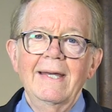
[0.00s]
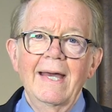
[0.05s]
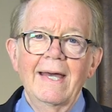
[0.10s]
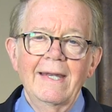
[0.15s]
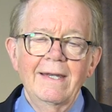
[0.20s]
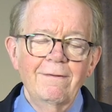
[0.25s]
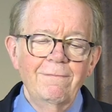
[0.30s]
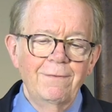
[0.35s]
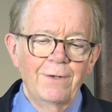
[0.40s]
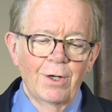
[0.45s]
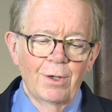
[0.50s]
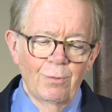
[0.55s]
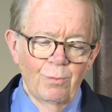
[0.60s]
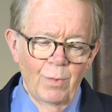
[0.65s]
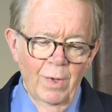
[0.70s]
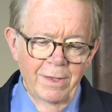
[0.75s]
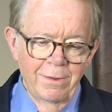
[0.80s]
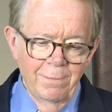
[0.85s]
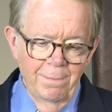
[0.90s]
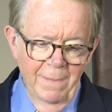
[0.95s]
And if you're
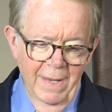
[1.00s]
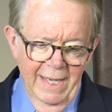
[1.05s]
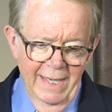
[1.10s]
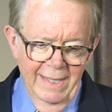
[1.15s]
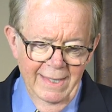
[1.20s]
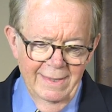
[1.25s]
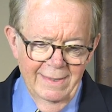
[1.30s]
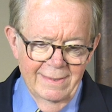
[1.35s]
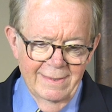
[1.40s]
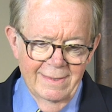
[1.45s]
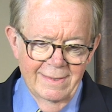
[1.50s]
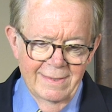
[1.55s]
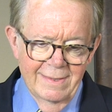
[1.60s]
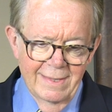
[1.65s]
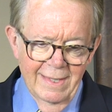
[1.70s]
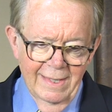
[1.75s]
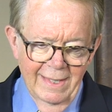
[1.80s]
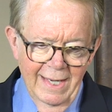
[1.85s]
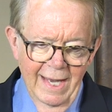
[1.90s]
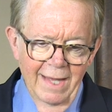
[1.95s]
with me,
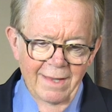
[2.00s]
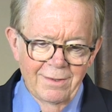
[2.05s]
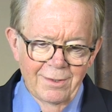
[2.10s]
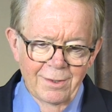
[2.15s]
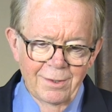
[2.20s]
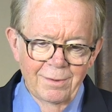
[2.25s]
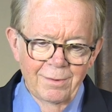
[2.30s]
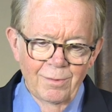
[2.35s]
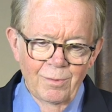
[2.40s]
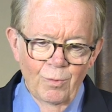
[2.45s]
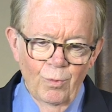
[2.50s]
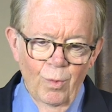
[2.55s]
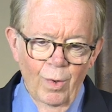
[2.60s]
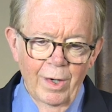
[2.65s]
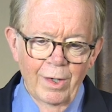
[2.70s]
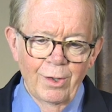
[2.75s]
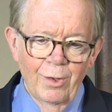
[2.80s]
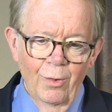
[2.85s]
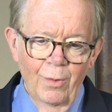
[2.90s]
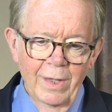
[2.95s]
together
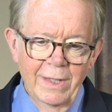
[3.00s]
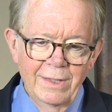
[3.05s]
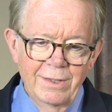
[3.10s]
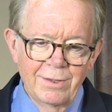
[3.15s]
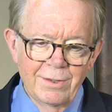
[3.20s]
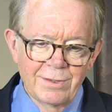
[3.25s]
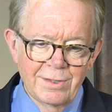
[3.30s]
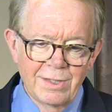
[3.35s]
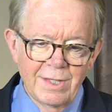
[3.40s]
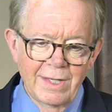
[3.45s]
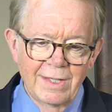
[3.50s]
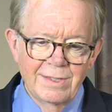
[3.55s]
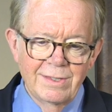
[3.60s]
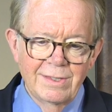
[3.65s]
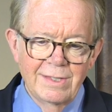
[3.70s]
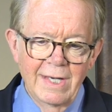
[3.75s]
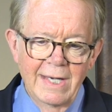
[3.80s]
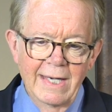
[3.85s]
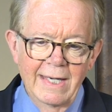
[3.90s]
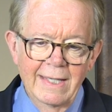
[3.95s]
we're going to
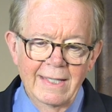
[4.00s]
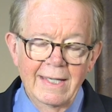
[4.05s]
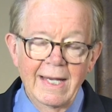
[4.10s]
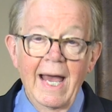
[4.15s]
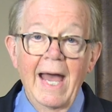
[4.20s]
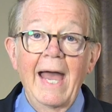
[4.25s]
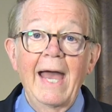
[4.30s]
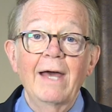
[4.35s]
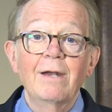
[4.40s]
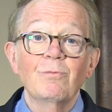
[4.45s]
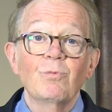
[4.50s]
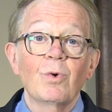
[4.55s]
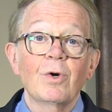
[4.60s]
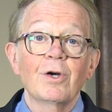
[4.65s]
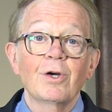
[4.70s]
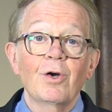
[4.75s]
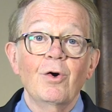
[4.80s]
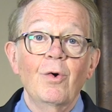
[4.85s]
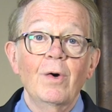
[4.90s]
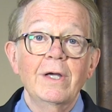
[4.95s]
succeed and
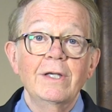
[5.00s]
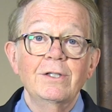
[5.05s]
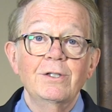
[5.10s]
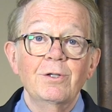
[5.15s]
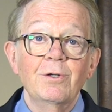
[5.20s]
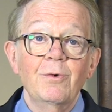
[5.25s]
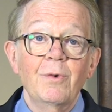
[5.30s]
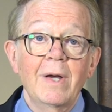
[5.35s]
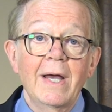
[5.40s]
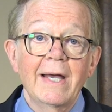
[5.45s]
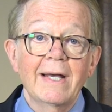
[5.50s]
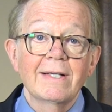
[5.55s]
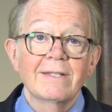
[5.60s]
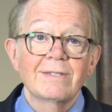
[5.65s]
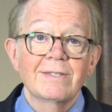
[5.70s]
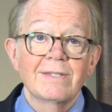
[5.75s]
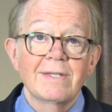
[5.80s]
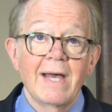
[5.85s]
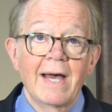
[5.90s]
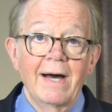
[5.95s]
we're going to
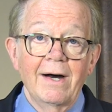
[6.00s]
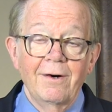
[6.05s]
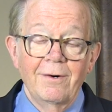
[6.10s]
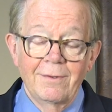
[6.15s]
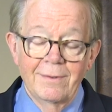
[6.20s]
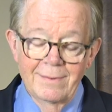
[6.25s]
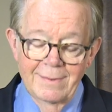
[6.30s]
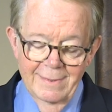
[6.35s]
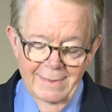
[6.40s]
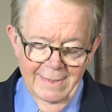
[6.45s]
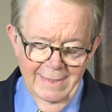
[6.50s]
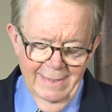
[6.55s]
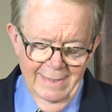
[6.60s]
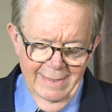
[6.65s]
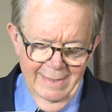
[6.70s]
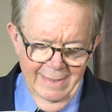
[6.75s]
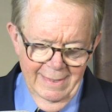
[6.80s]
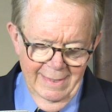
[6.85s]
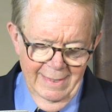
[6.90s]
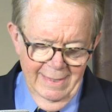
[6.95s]
excel.
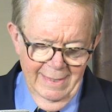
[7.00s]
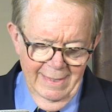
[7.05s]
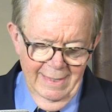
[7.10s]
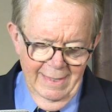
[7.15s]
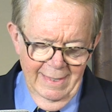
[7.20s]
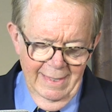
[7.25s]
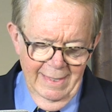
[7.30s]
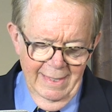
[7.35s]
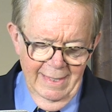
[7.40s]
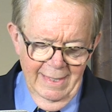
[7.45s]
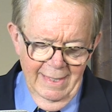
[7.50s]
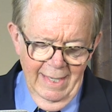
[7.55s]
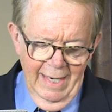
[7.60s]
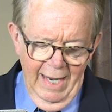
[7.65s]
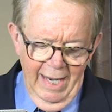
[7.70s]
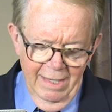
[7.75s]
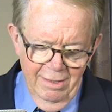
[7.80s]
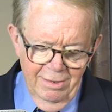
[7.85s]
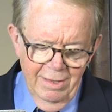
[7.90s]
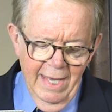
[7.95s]

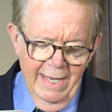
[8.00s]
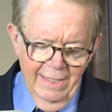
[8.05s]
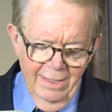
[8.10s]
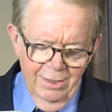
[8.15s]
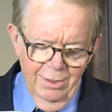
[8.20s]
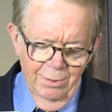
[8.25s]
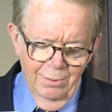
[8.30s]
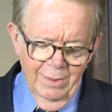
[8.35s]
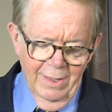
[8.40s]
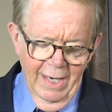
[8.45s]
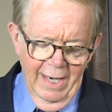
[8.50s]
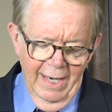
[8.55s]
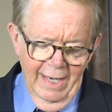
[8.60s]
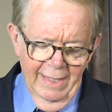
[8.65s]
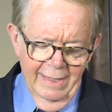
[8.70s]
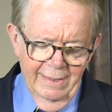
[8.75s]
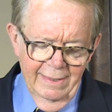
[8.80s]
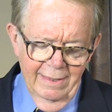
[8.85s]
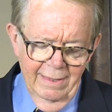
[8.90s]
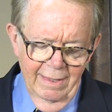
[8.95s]
I thank you,
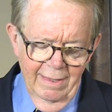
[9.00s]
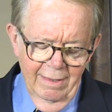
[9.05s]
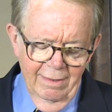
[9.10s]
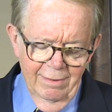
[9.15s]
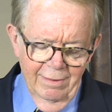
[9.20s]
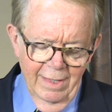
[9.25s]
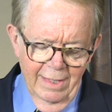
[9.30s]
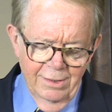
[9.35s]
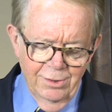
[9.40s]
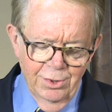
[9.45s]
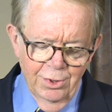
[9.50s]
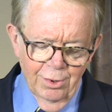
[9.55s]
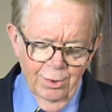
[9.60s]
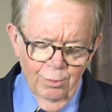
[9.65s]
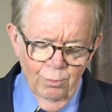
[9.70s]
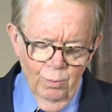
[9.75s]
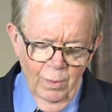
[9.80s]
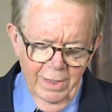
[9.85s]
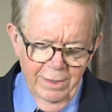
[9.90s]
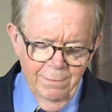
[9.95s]
God, that
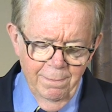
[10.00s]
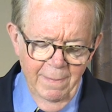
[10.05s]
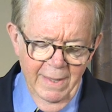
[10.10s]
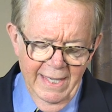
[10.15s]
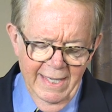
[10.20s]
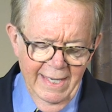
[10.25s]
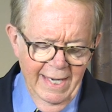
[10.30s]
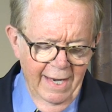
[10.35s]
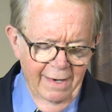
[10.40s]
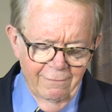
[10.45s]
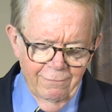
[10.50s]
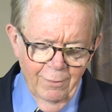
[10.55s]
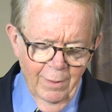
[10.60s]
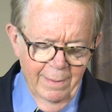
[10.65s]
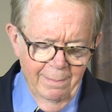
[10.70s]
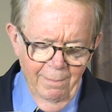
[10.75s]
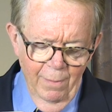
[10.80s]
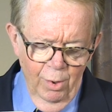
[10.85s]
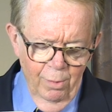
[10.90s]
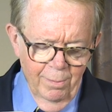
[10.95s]
you're with me
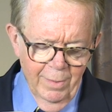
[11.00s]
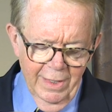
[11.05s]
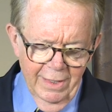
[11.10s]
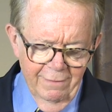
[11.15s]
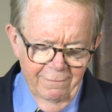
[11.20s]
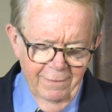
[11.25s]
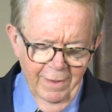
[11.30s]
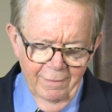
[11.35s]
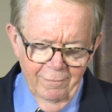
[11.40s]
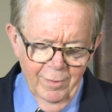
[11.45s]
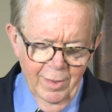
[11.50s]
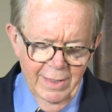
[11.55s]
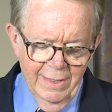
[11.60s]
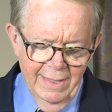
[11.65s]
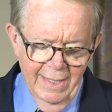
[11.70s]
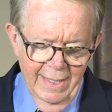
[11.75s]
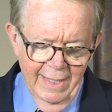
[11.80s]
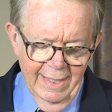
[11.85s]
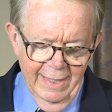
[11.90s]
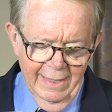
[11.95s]
every moment of every
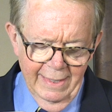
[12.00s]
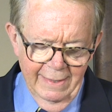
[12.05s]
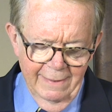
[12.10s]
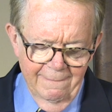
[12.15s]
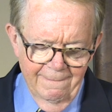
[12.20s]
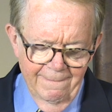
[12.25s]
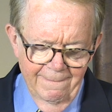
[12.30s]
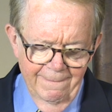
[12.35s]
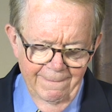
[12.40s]
day.